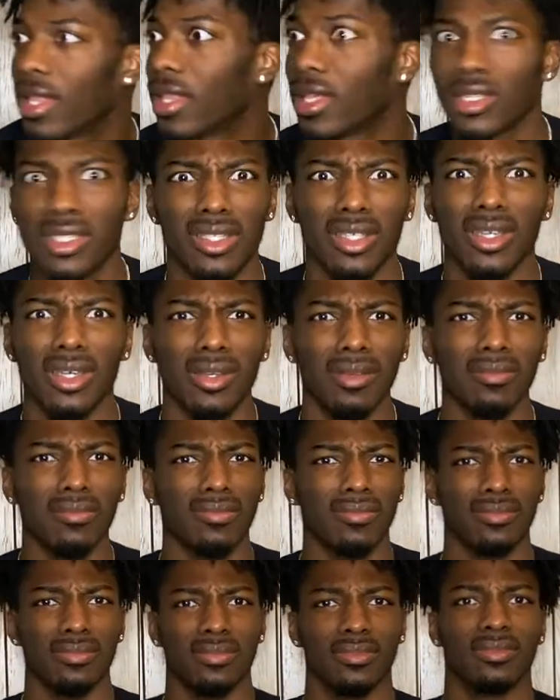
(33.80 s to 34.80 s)
Y'all
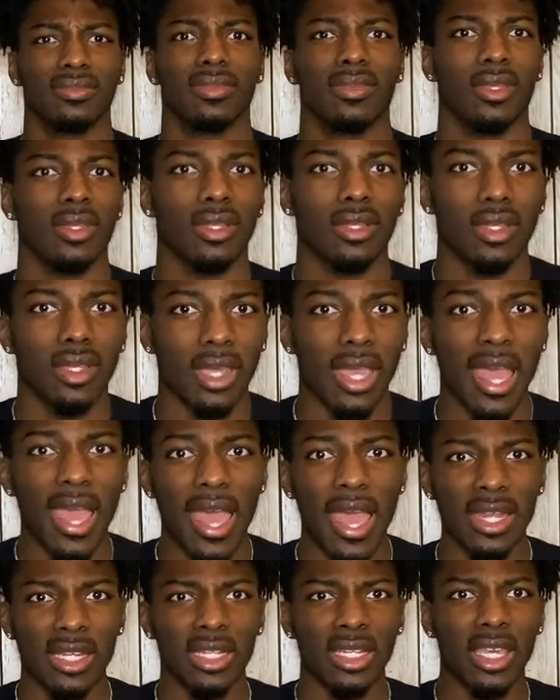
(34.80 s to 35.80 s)

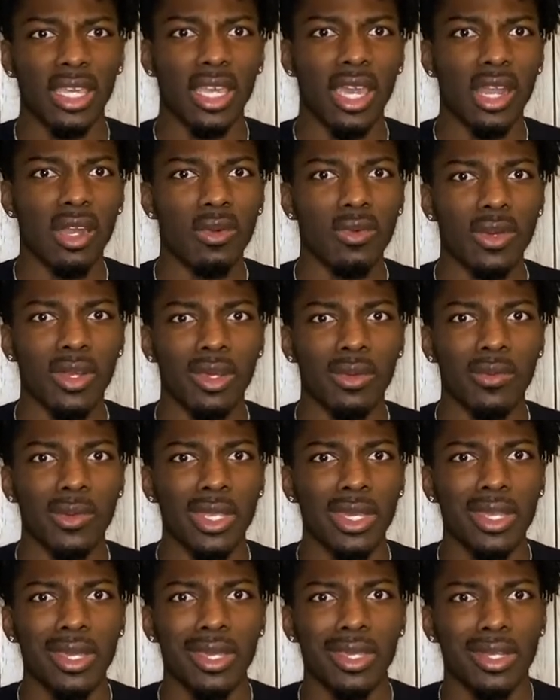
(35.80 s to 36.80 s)
acting like y'all don't want to win
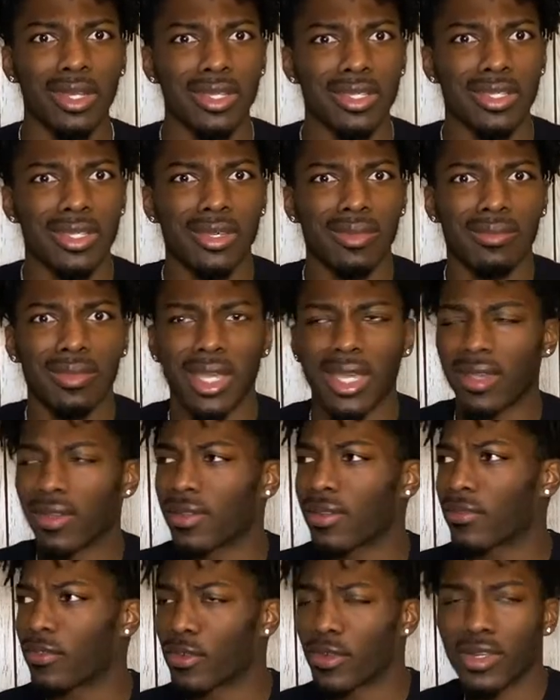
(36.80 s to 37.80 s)
nothing or something, like,
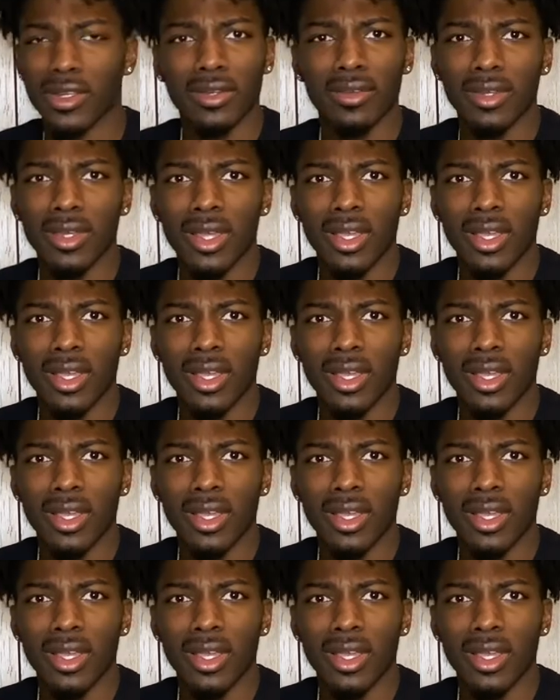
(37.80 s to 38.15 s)
for real?